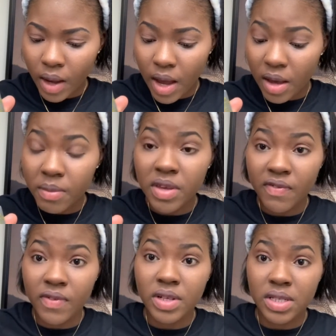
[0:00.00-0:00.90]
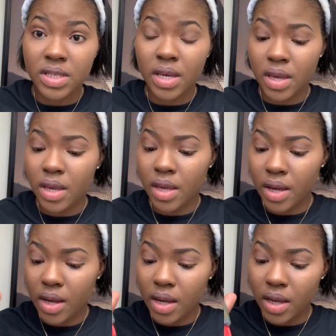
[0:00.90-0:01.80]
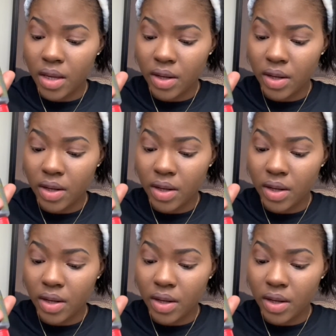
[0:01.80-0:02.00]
And me feel say it